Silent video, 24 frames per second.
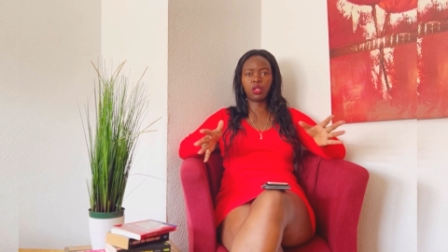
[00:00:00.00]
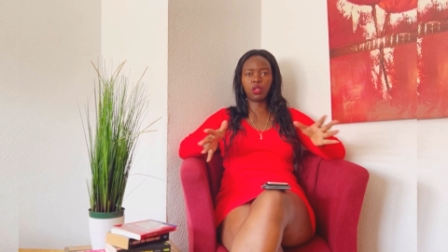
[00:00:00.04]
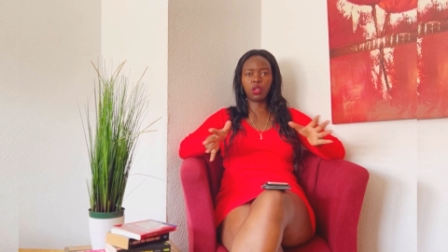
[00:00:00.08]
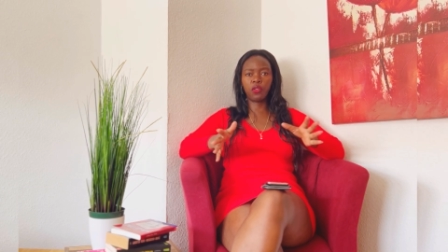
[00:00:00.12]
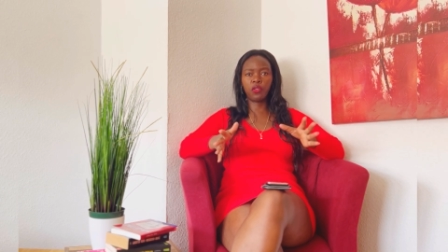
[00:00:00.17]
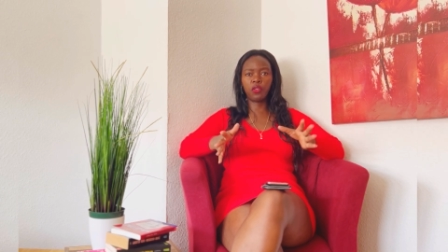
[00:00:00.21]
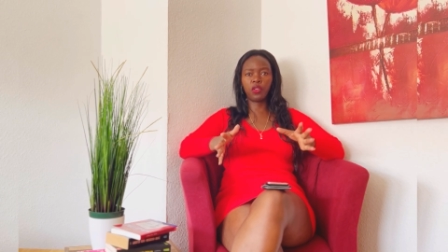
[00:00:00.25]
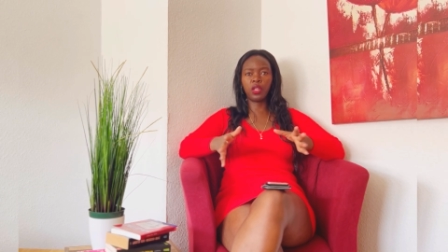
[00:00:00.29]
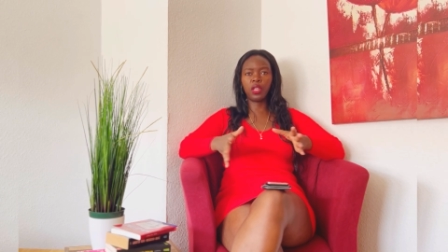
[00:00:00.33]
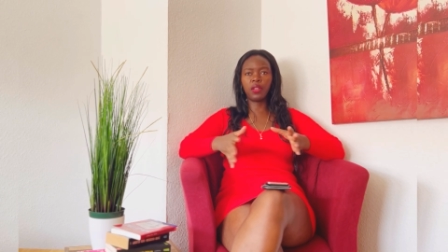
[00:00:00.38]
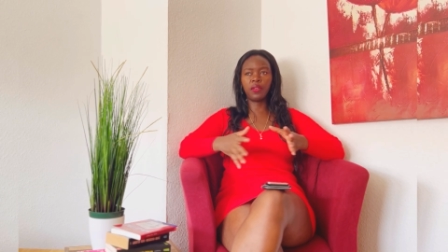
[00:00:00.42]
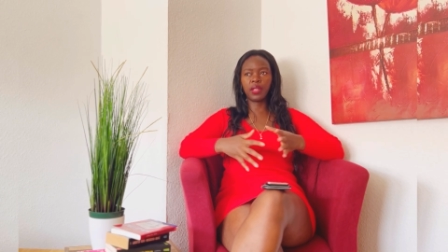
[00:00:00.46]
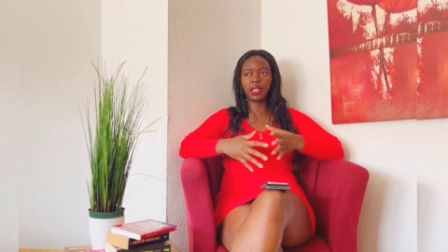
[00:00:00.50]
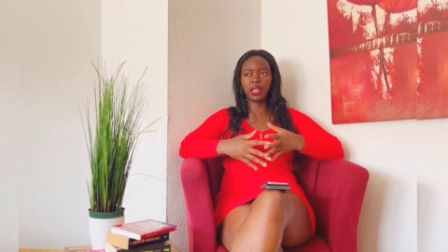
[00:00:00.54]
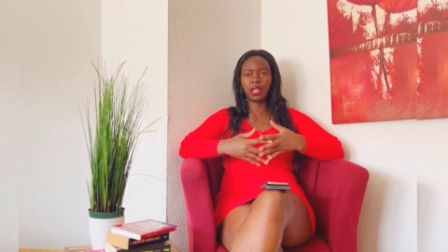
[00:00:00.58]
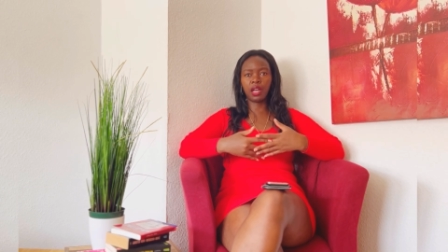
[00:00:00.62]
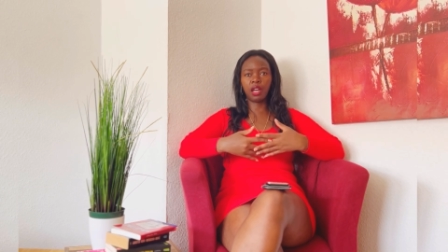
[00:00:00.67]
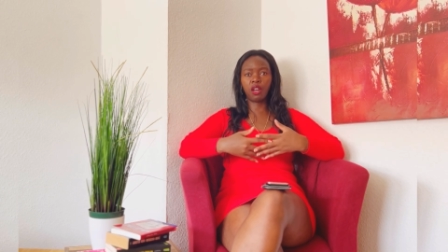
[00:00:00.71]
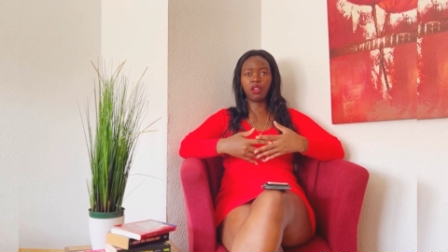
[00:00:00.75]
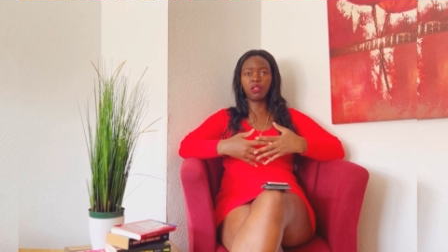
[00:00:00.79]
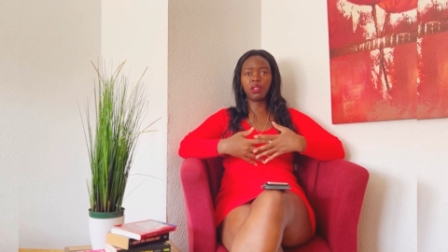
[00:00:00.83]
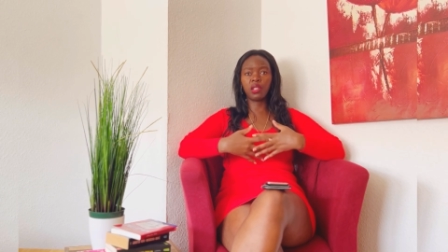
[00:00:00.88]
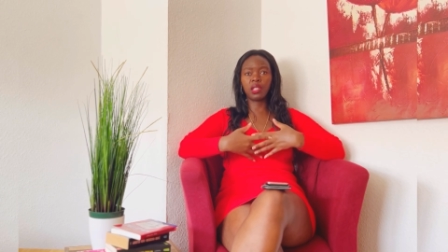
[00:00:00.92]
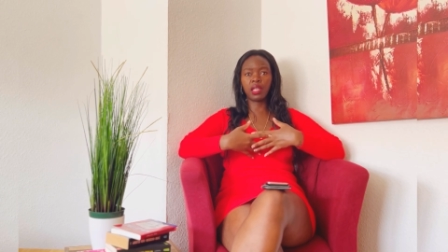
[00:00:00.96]
So if you're living in the
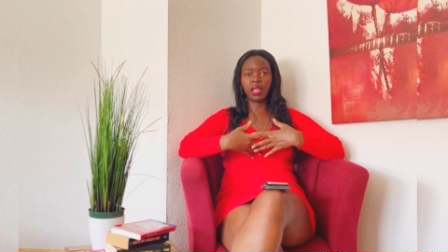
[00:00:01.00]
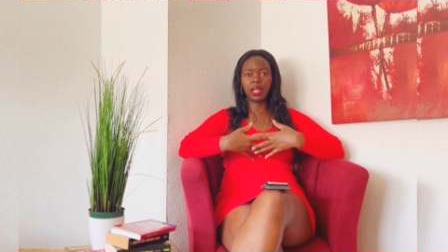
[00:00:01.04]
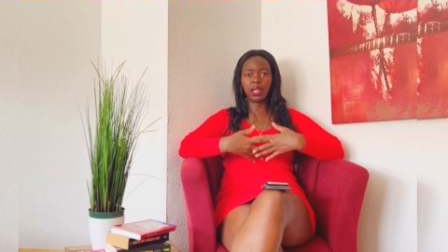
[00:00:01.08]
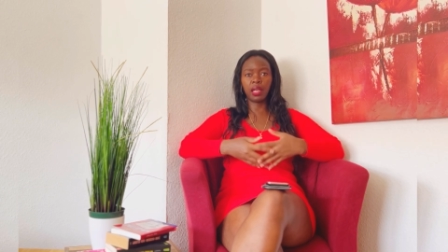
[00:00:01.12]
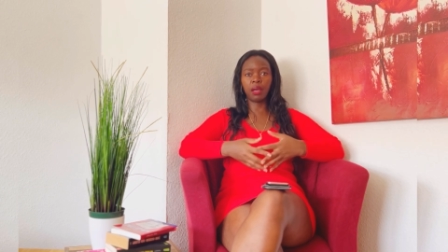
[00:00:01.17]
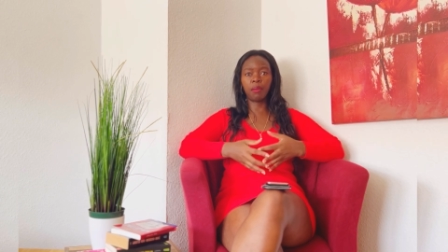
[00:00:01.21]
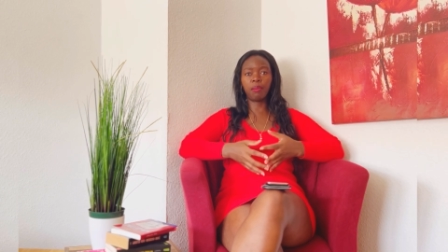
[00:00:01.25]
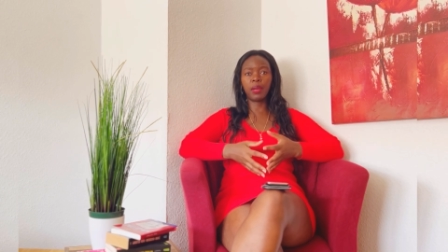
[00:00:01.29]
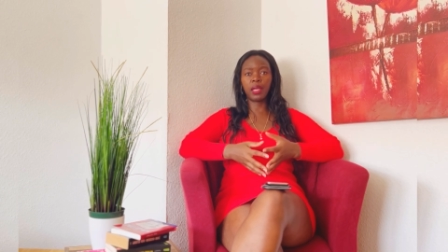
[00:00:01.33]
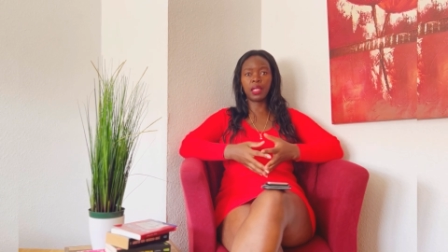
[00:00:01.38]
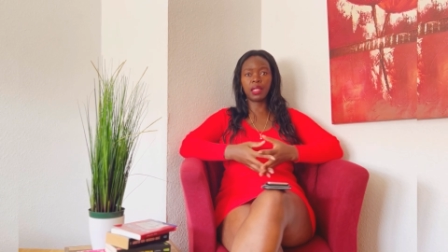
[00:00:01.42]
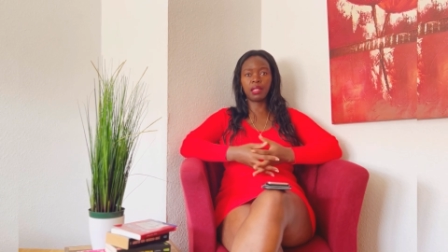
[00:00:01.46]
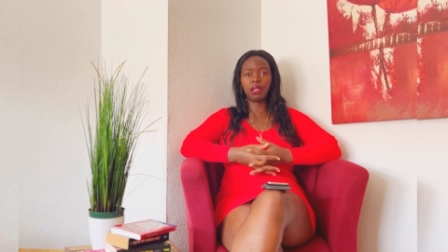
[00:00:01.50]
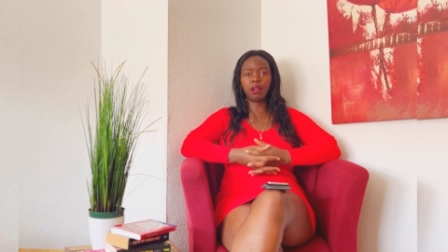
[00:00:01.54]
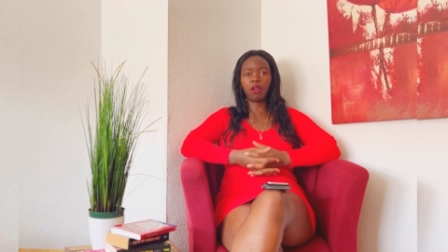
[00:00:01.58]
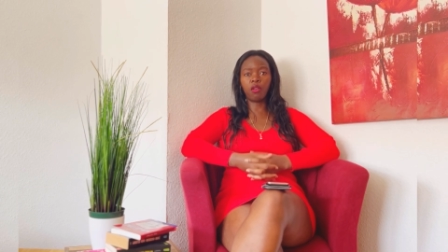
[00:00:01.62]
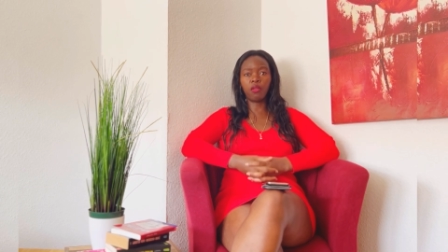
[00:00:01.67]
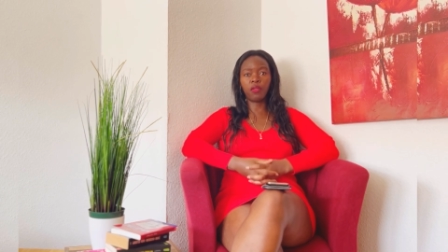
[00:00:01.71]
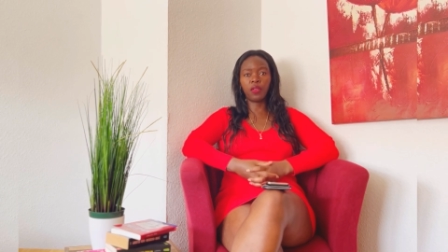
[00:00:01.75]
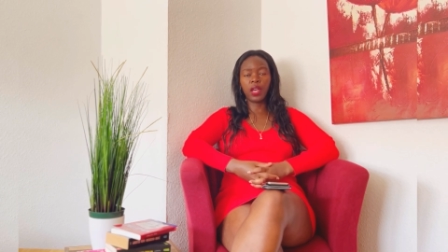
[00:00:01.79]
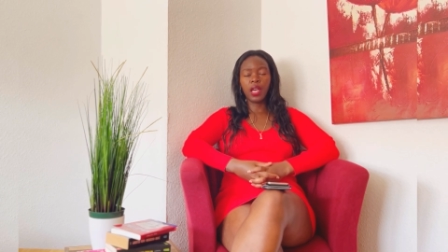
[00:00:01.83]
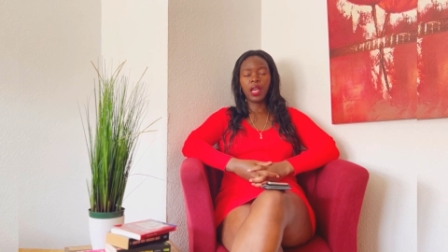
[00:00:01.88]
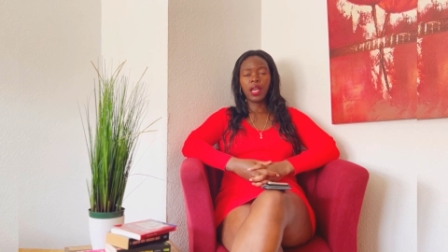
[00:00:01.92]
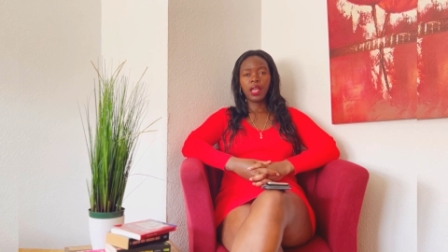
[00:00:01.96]
countryside like
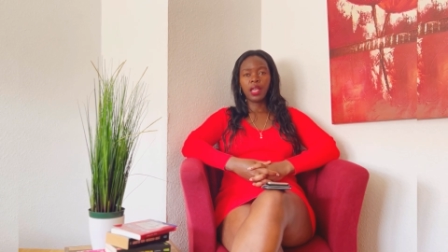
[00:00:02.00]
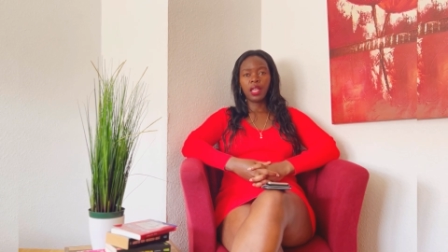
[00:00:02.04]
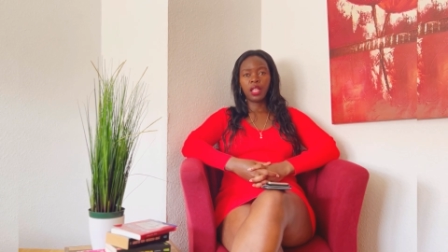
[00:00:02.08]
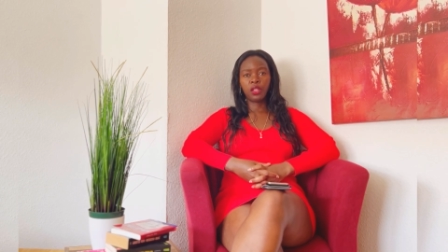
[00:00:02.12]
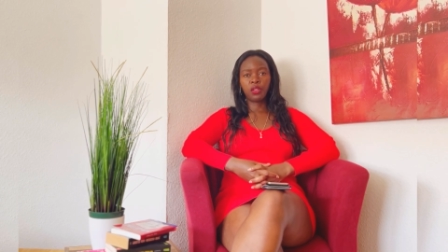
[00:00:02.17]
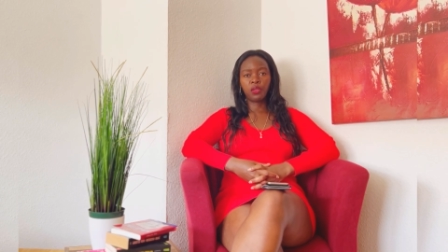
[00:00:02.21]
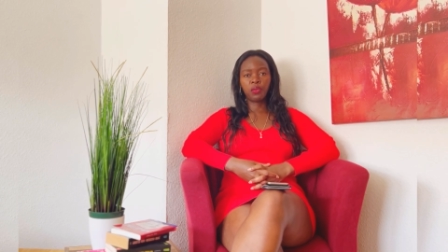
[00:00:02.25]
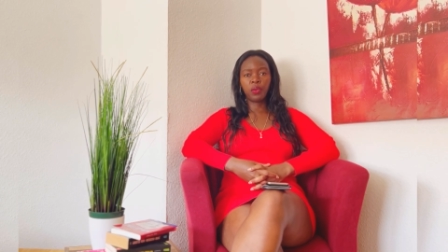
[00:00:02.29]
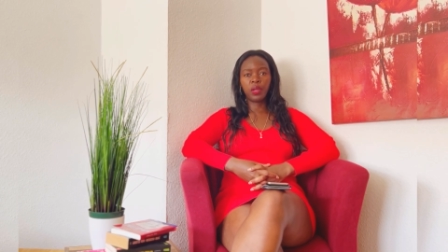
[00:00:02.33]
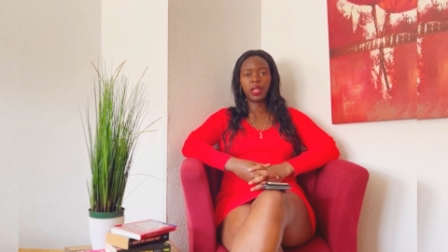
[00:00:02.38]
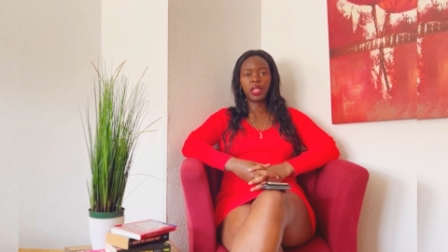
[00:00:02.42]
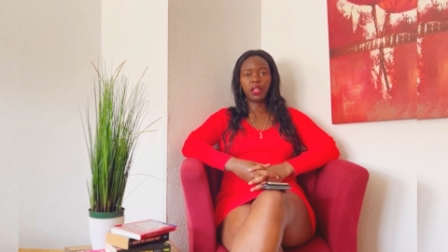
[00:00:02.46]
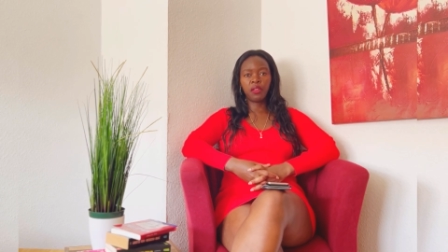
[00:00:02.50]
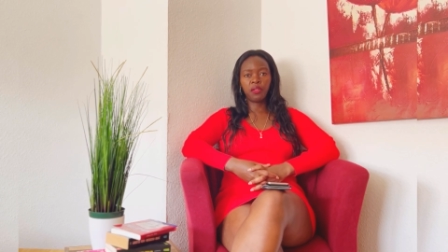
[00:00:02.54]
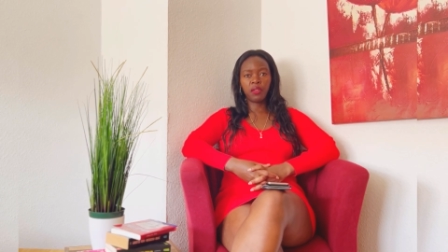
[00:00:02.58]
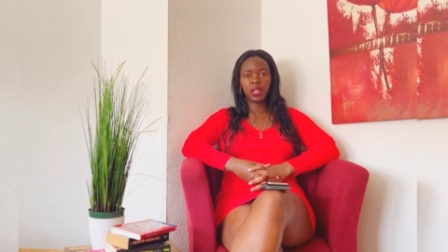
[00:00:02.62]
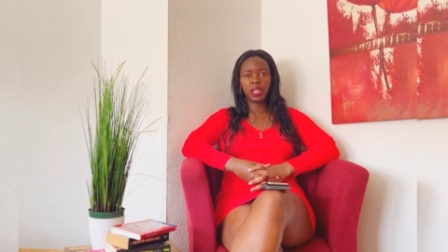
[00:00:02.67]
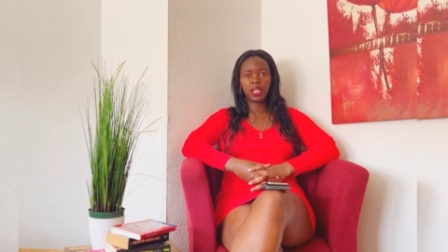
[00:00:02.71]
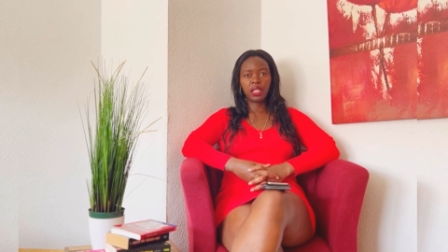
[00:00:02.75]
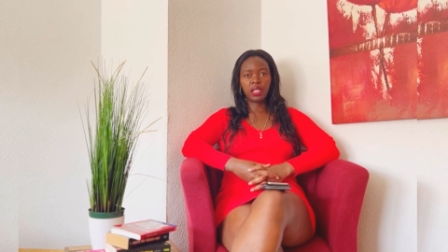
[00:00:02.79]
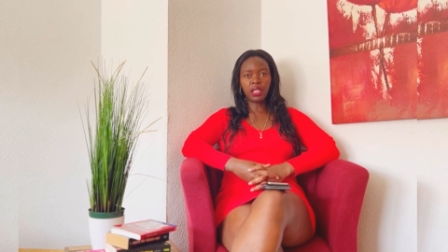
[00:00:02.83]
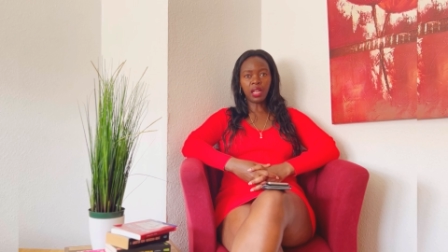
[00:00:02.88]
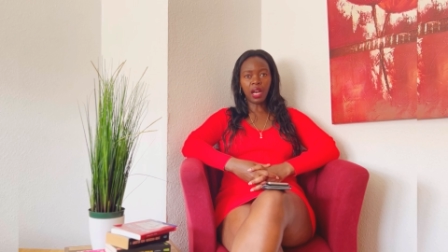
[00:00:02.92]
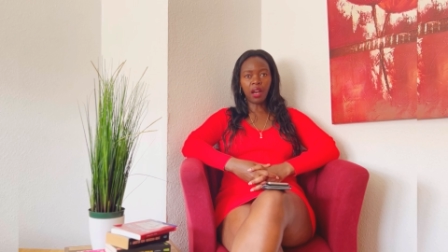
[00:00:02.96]
myself, it's really,
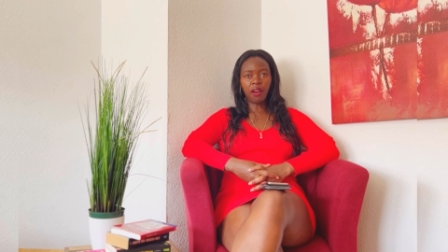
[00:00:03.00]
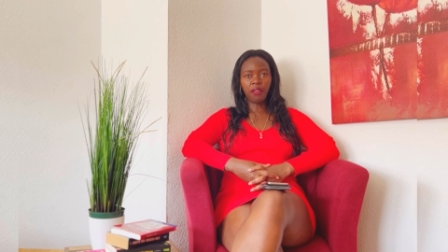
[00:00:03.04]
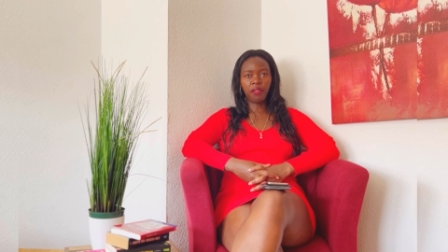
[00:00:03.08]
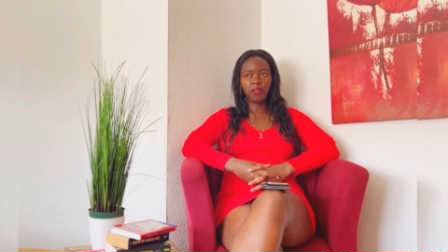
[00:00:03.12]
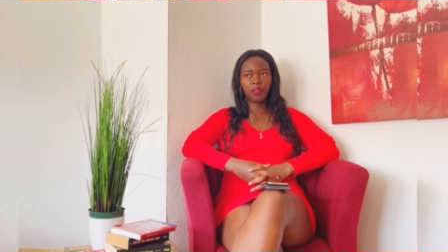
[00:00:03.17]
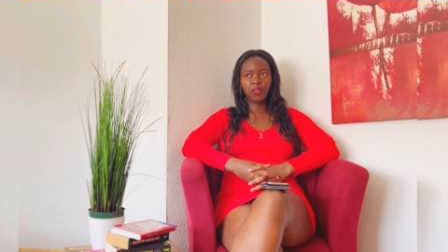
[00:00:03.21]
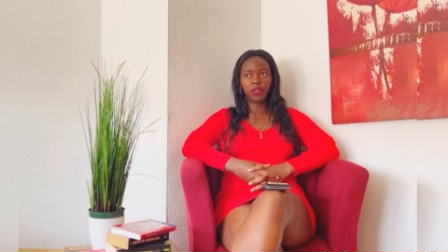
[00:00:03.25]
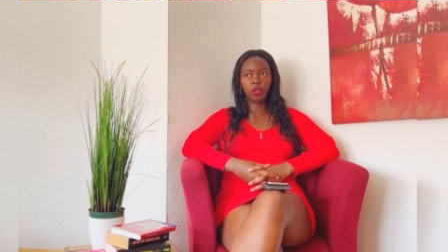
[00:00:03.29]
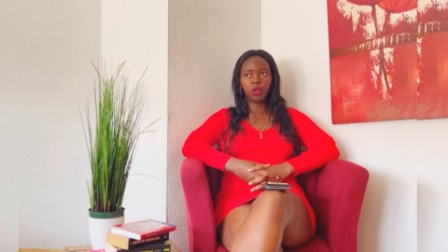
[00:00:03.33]
really tough.